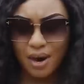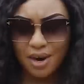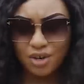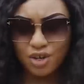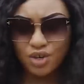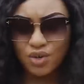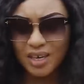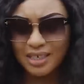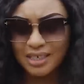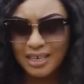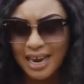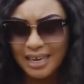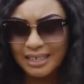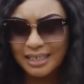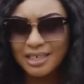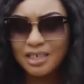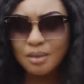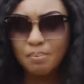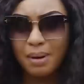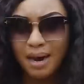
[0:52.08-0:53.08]
why are you dressed like
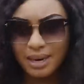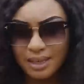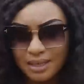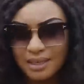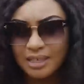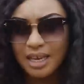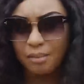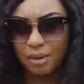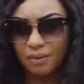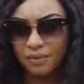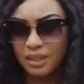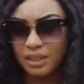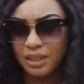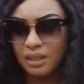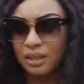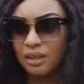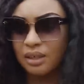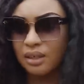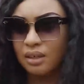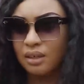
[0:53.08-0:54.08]
this by this time of the
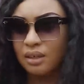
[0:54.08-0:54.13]
day?